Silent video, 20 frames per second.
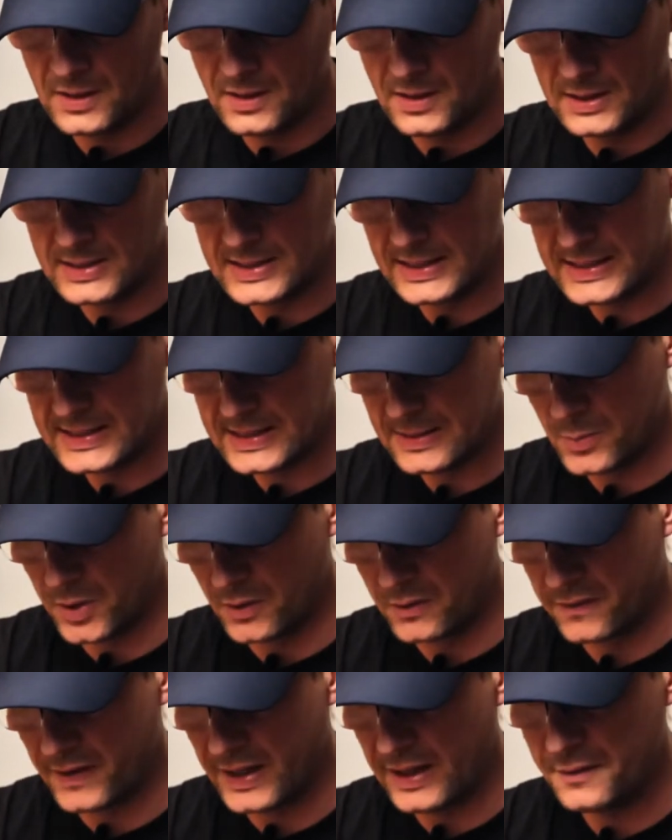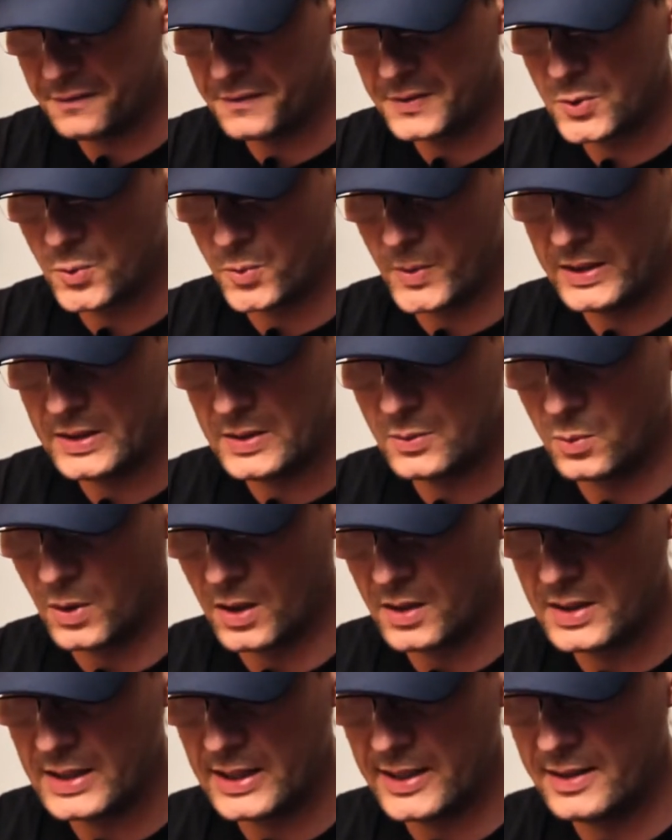a 16.5,
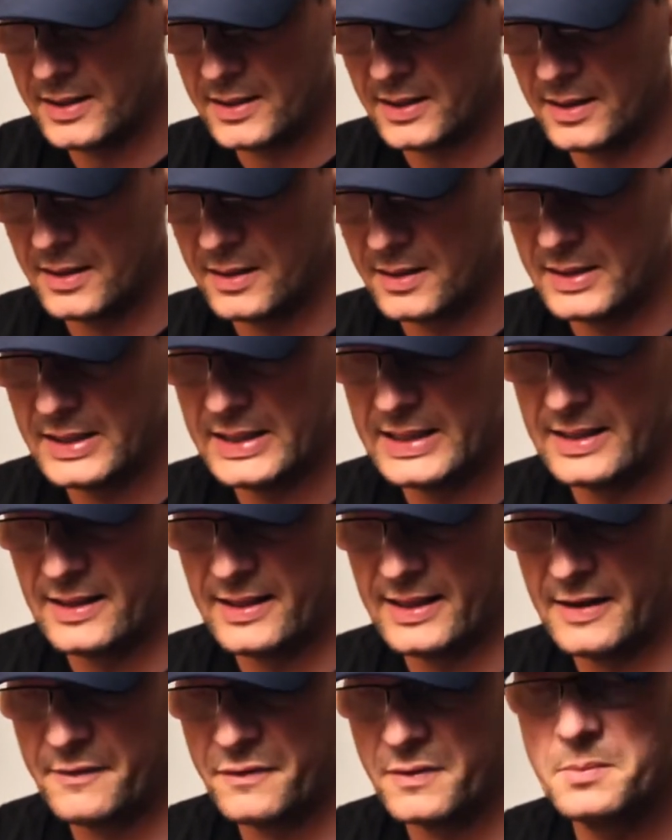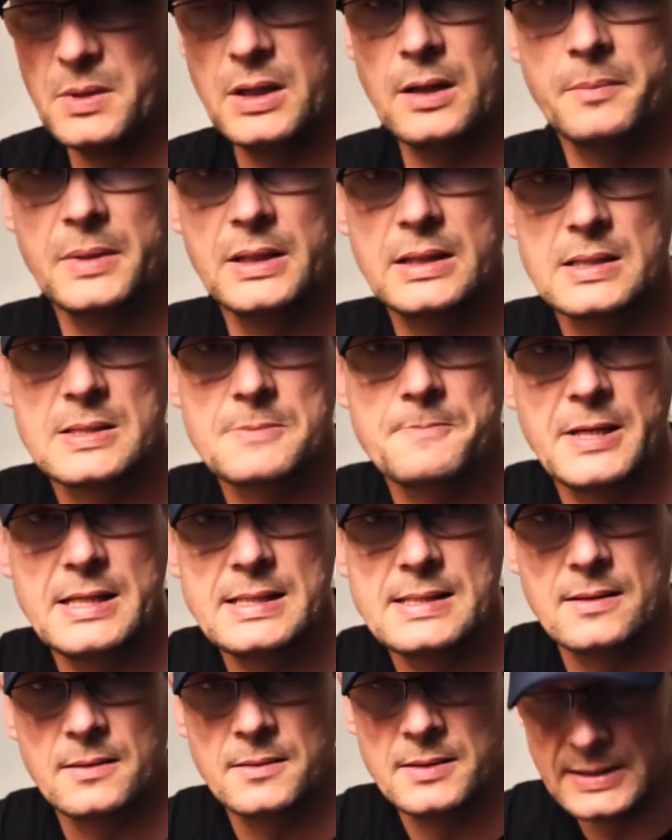21 and an 11 millimeter
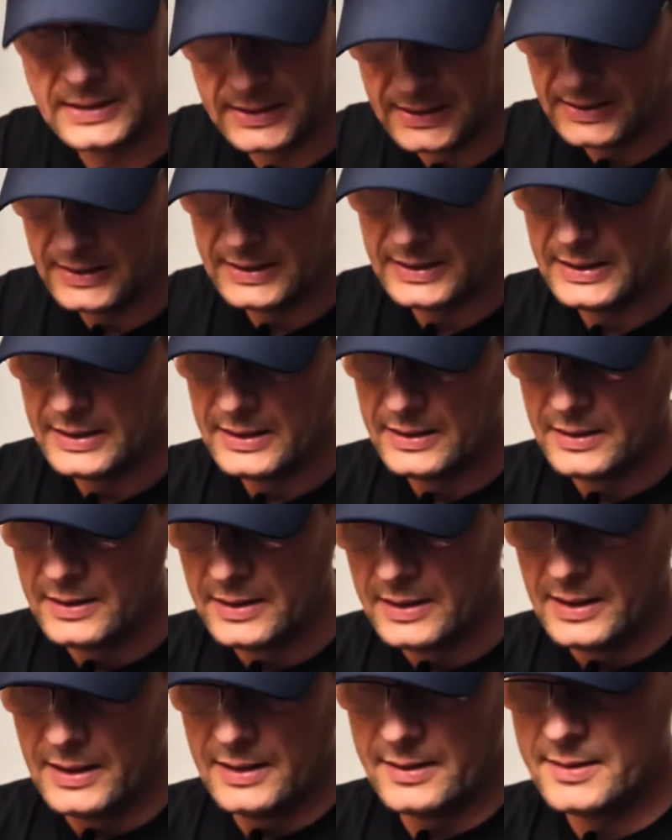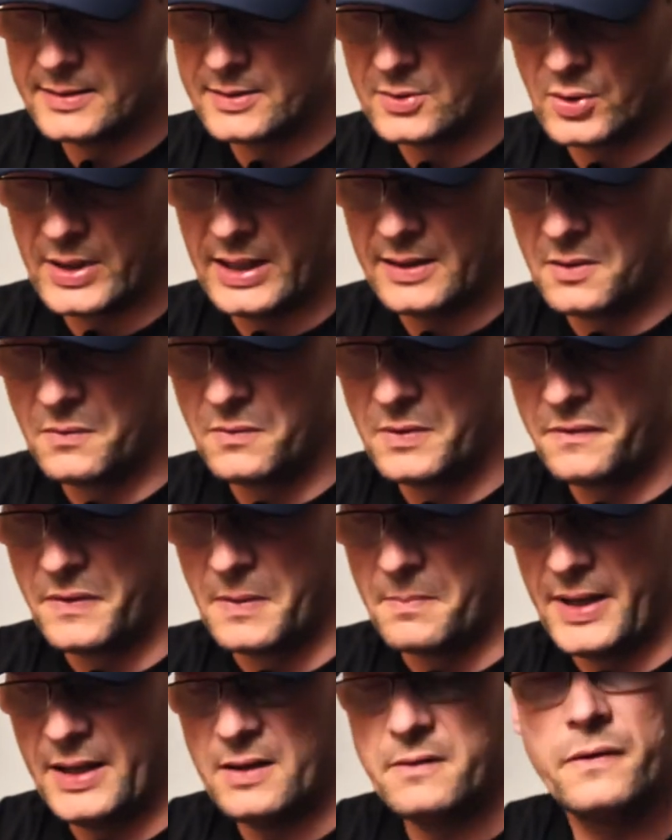spacer. Together with
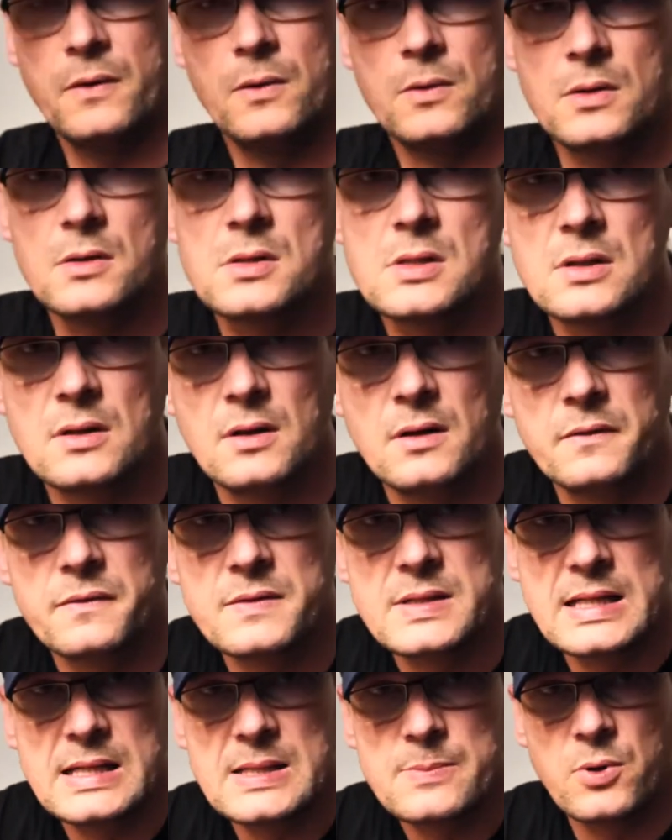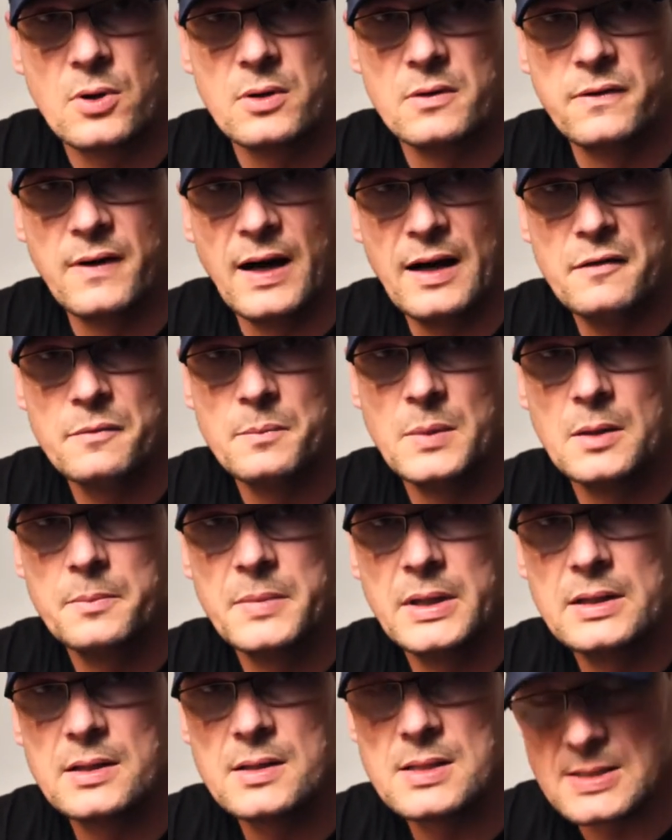the back focus of 6.5
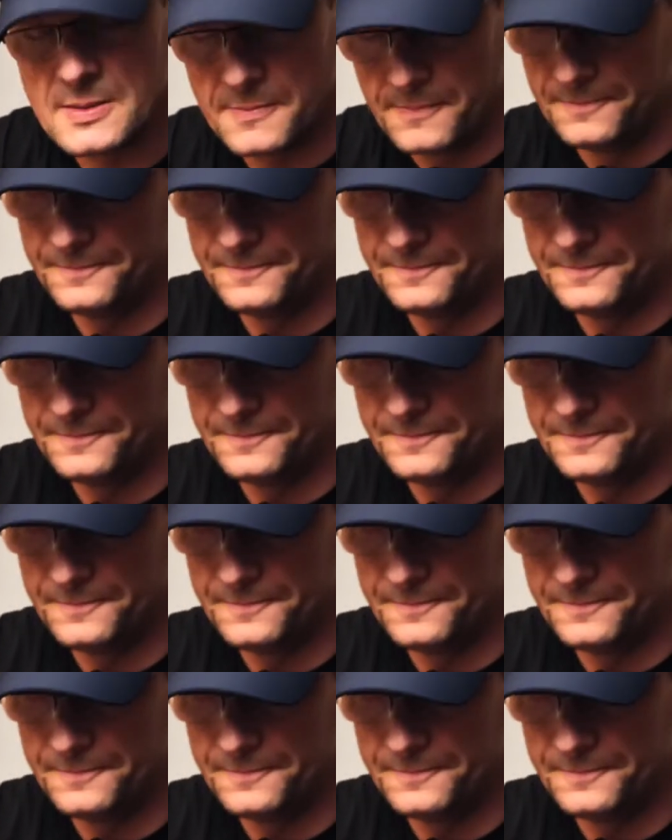millimeters,